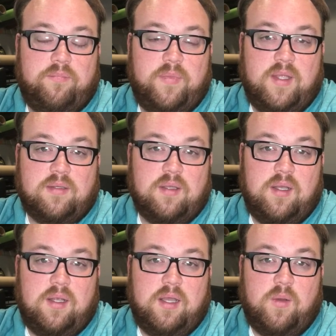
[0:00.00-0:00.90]
that's
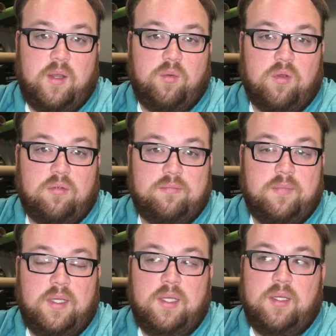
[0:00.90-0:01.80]
kind of how I roll.
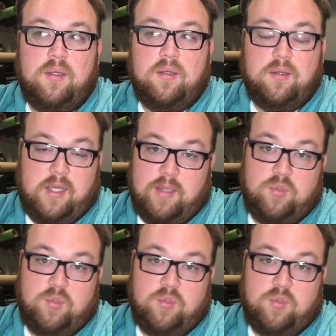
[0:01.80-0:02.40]
I'm